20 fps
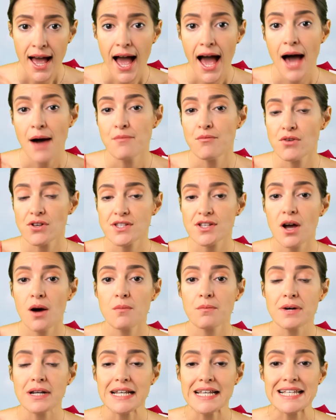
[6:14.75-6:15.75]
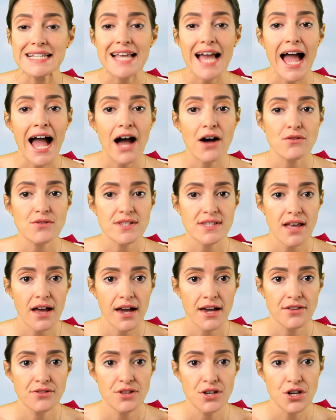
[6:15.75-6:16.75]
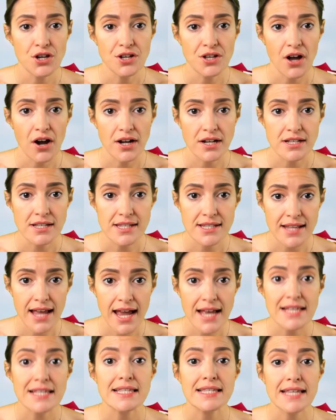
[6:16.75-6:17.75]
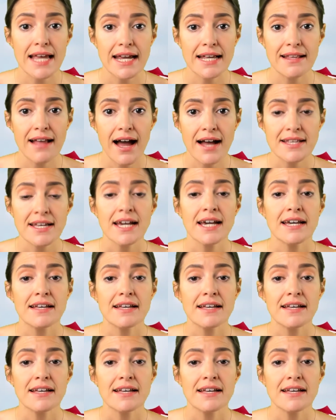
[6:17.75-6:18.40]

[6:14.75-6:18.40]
And most companies outside the United States say that